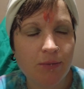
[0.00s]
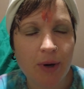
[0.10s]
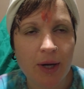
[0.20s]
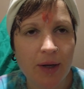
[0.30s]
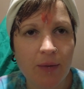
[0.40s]

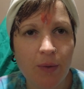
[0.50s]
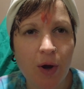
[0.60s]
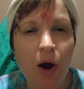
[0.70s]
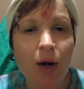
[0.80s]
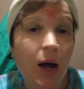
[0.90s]
But we
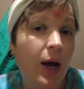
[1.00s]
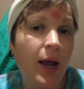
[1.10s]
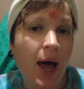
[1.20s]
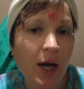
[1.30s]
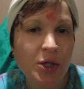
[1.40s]
are not
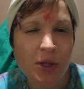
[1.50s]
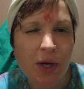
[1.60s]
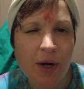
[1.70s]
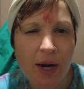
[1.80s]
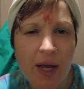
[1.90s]
actually
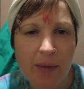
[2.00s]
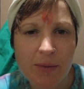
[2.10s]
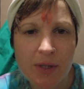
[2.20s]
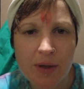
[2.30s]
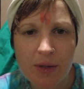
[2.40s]
our
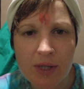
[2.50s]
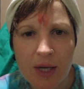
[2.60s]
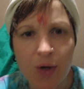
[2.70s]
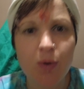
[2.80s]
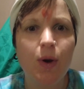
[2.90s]
names, so it's
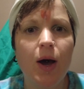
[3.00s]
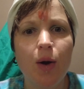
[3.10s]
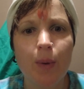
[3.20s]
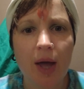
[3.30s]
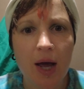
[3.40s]
like, who
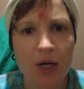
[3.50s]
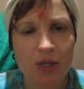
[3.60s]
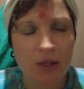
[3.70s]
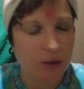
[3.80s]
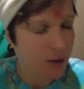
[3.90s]
are we
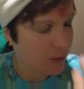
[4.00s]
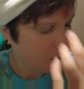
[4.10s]
actually, you know?